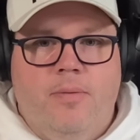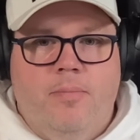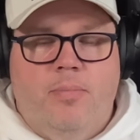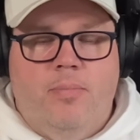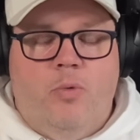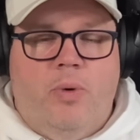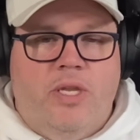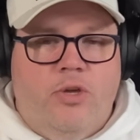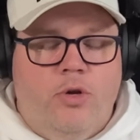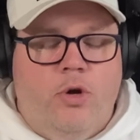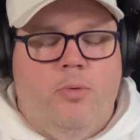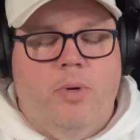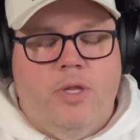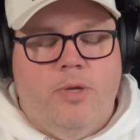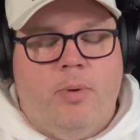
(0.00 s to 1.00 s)
But when you know
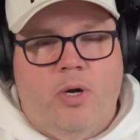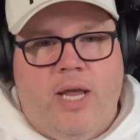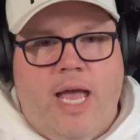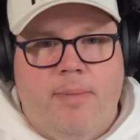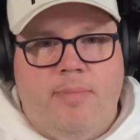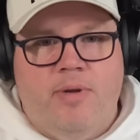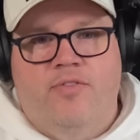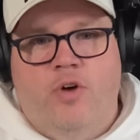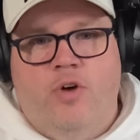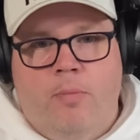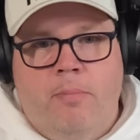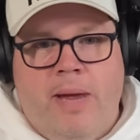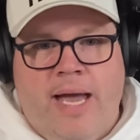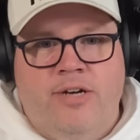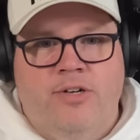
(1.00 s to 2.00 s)
where the per capita vote
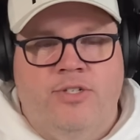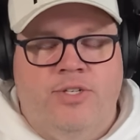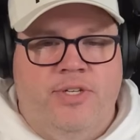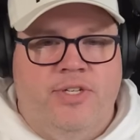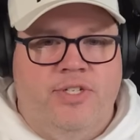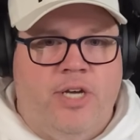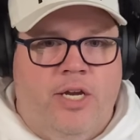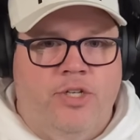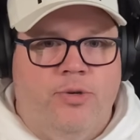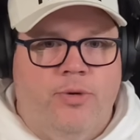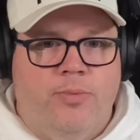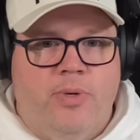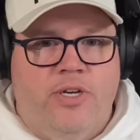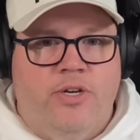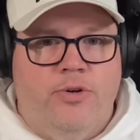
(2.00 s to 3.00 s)
matters in this country,
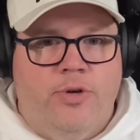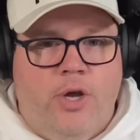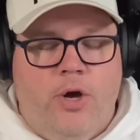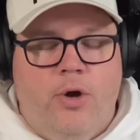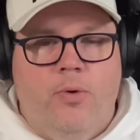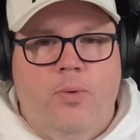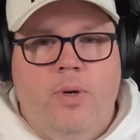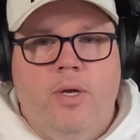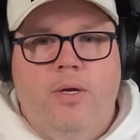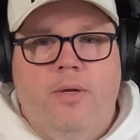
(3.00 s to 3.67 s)
where you know